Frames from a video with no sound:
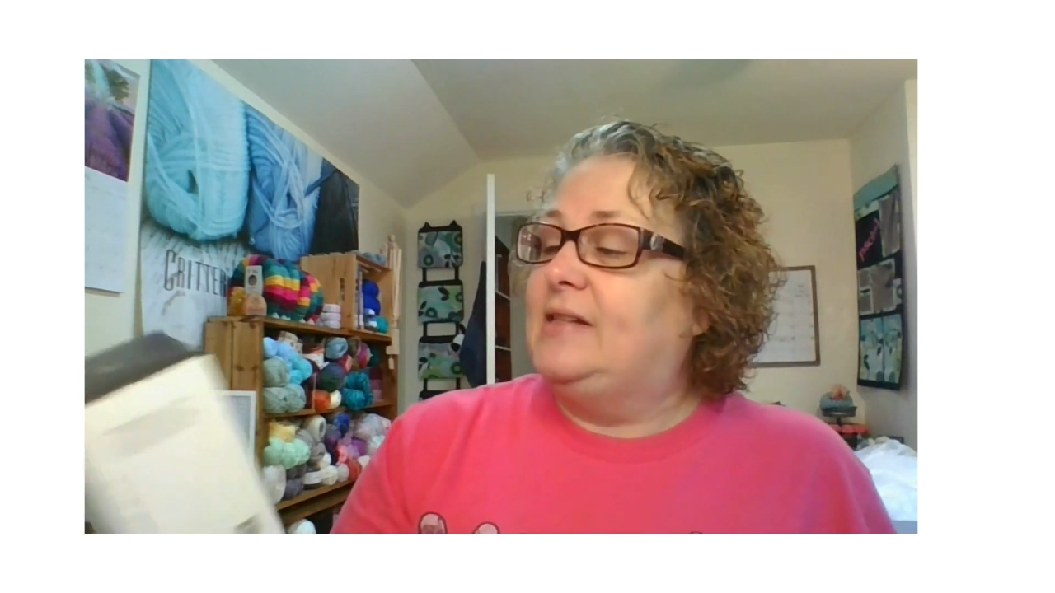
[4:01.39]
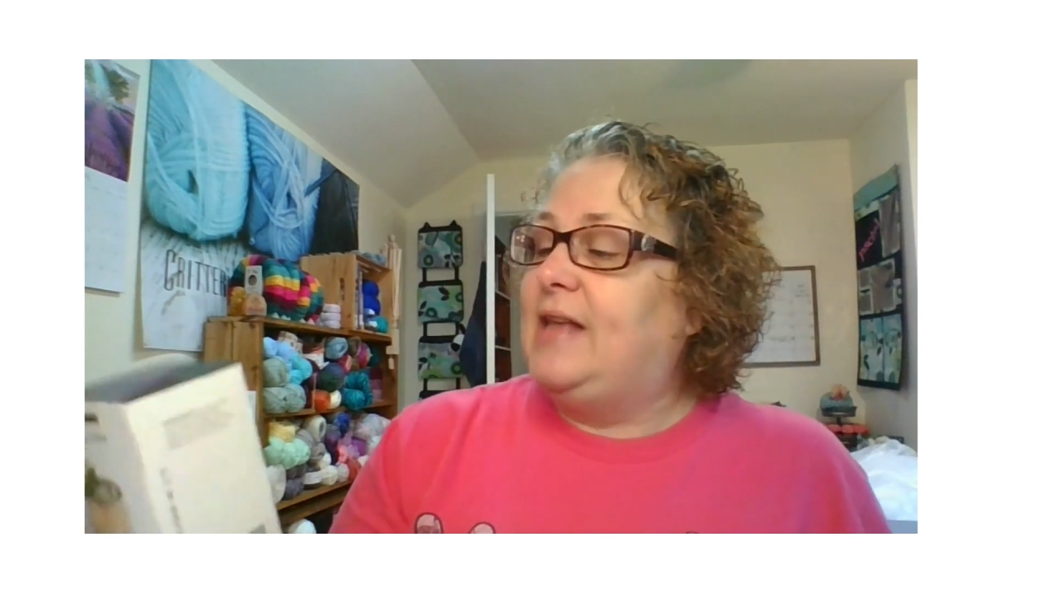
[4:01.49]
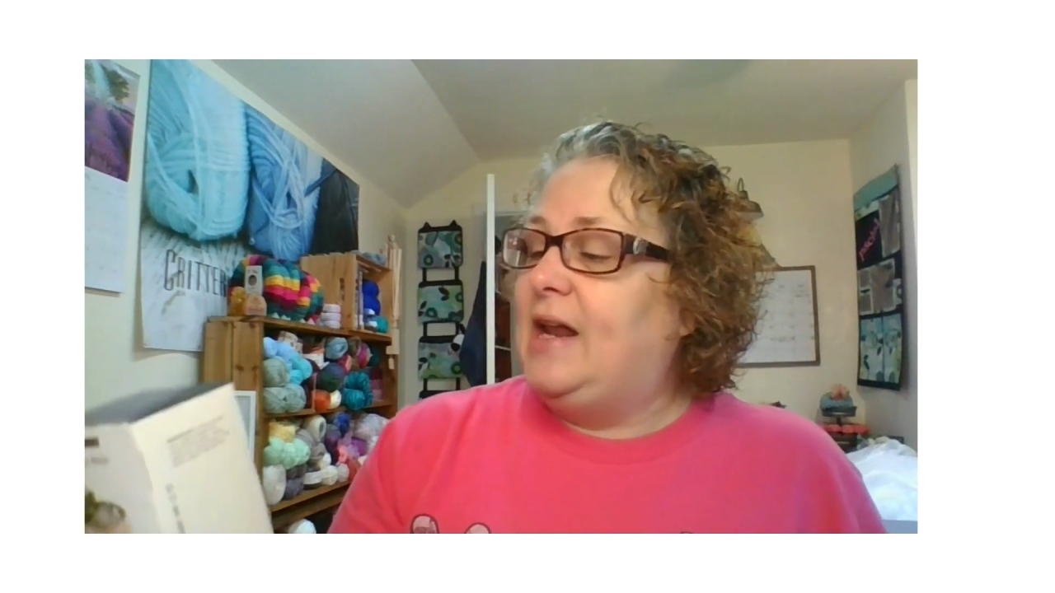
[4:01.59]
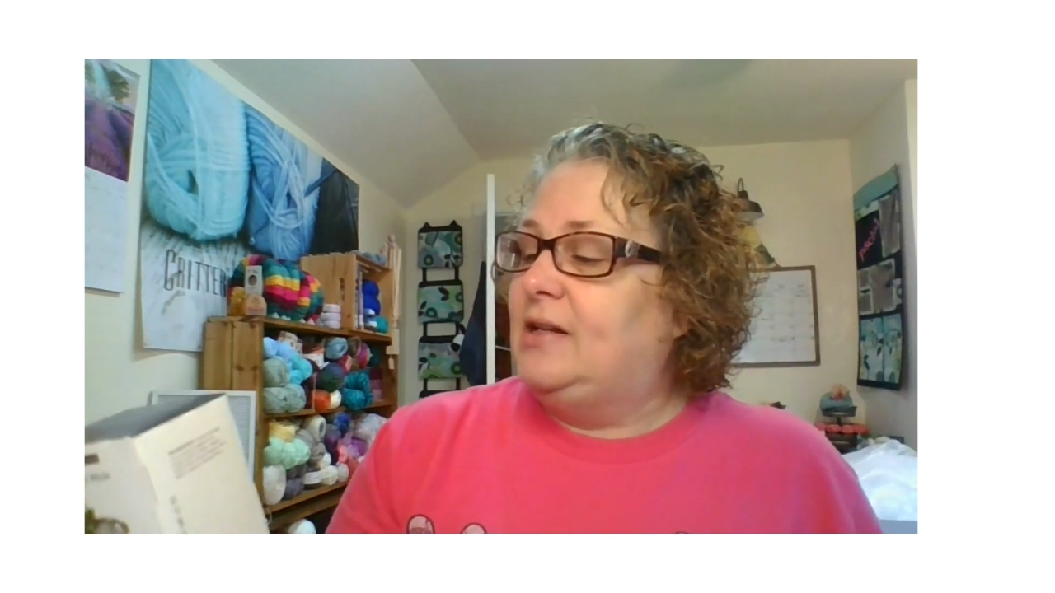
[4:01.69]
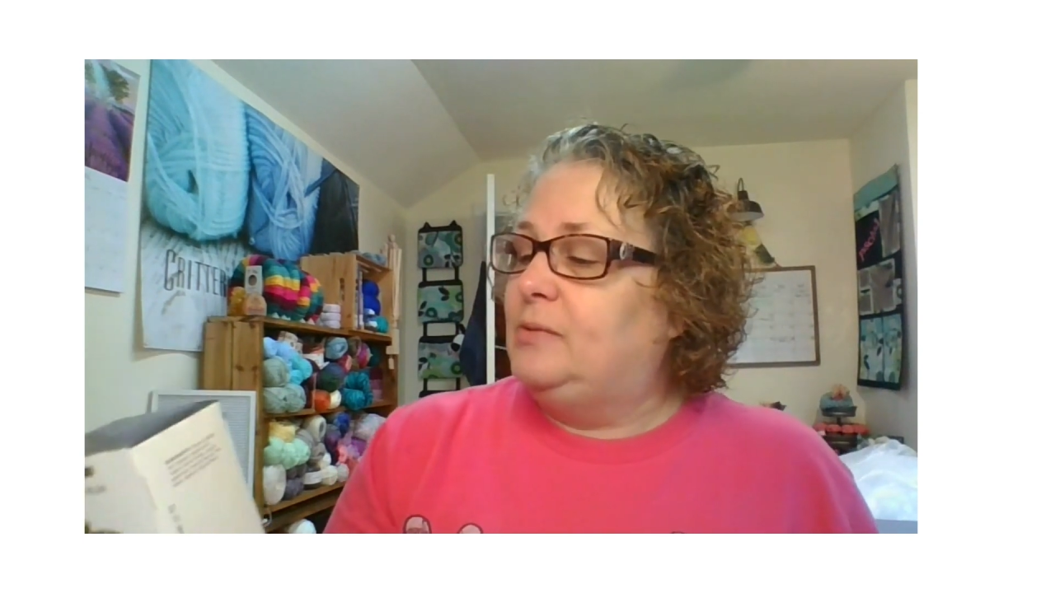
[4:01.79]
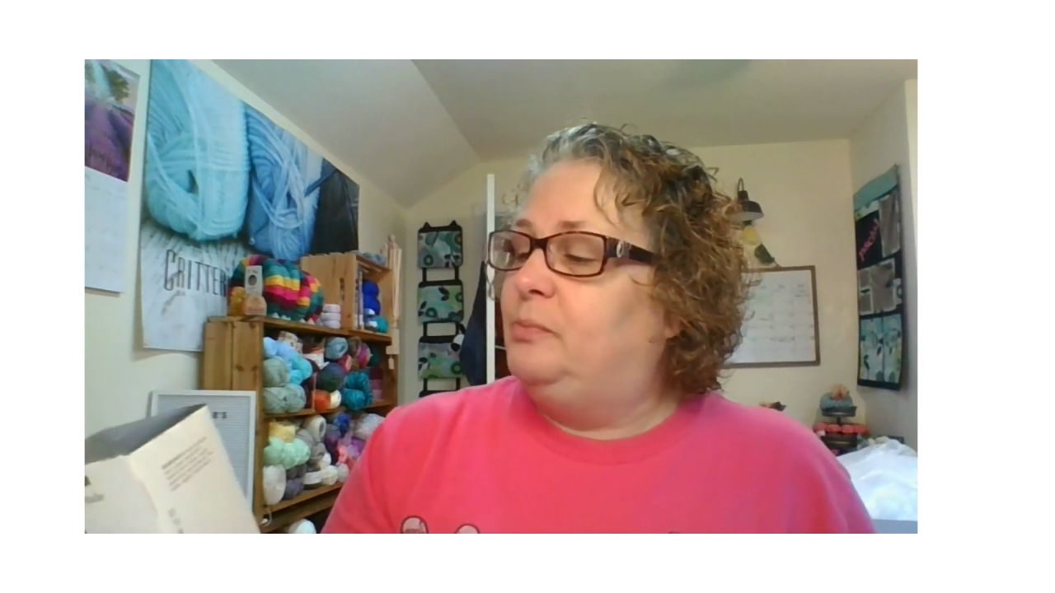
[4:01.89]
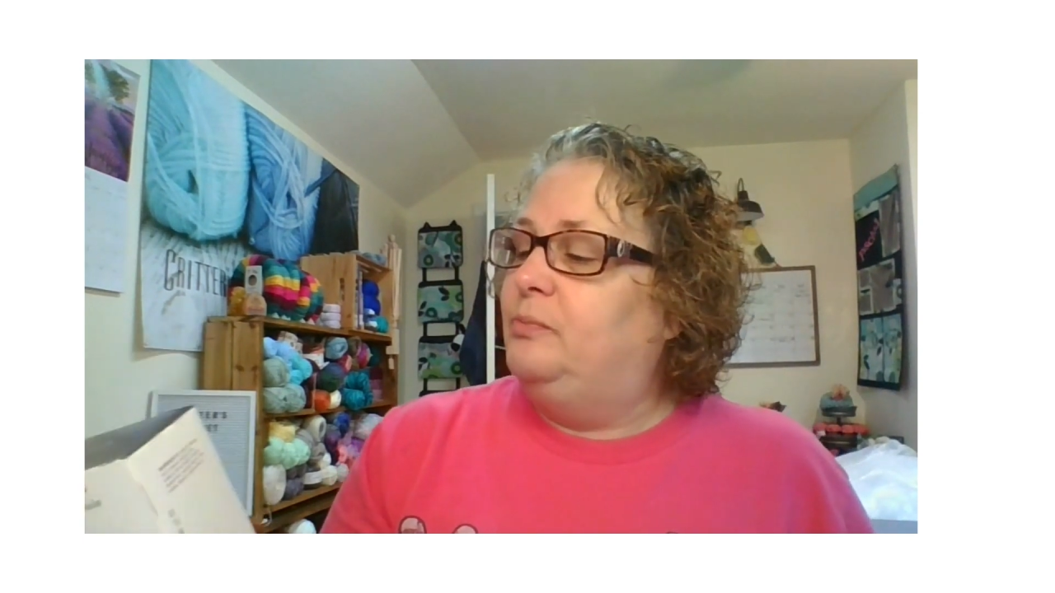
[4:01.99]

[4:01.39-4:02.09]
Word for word: That is